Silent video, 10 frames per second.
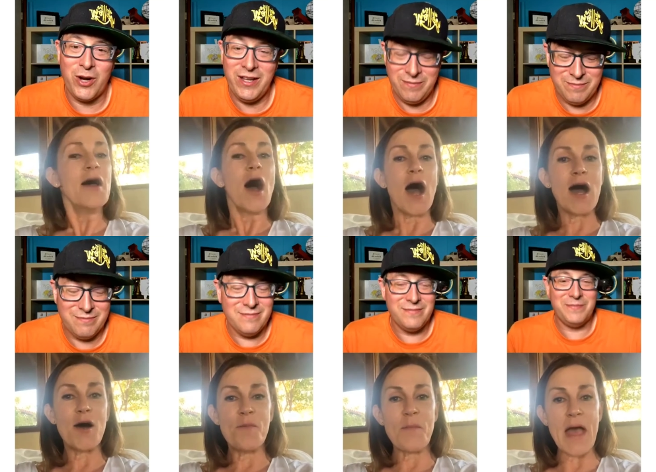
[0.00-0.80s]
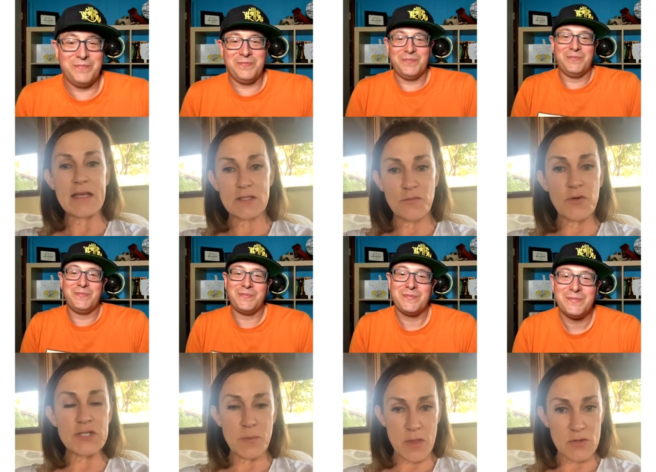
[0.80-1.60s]
Speaker 1: right. As, for some of those
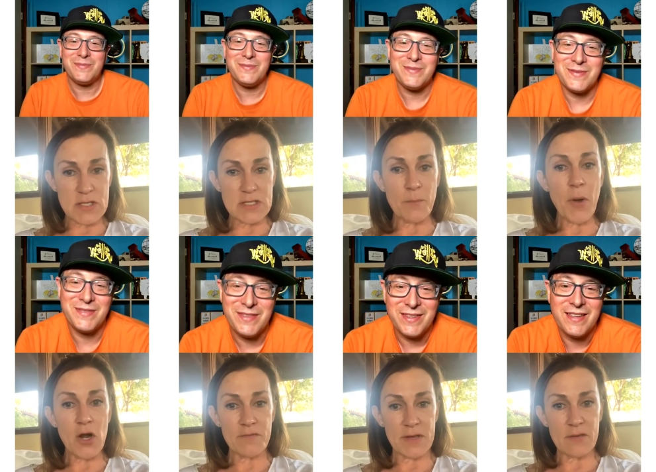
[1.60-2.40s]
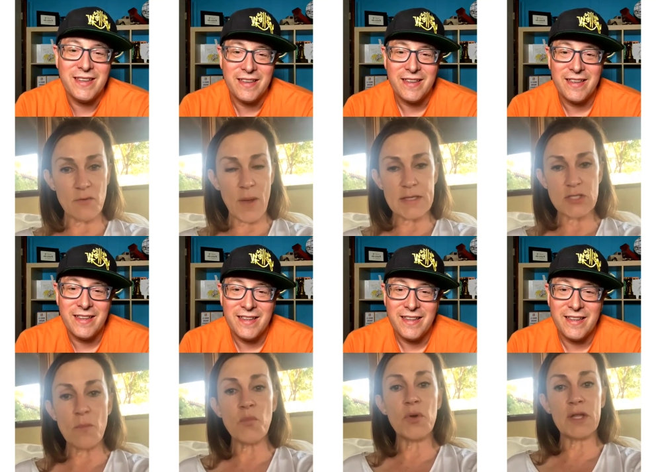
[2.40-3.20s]
as a part of a giveaway. So I'm really,
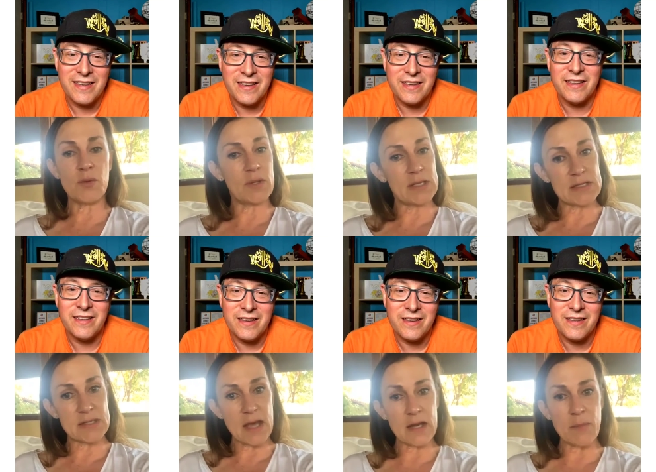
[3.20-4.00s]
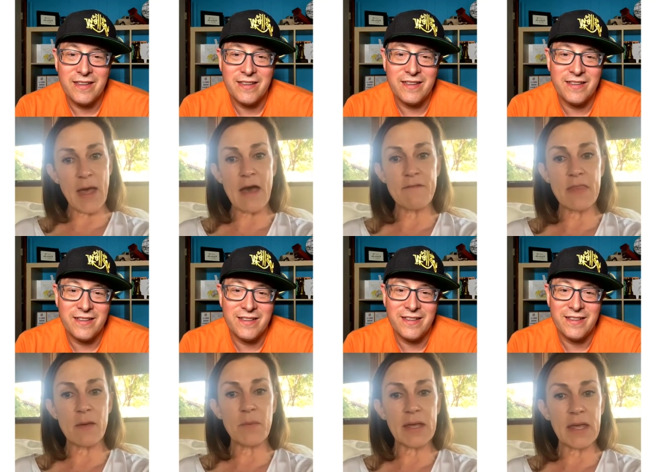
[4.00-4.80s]
really excited about having them
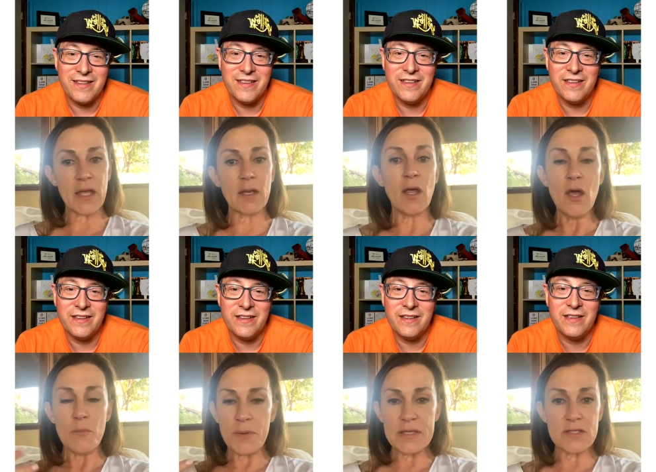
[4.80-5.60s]
again being so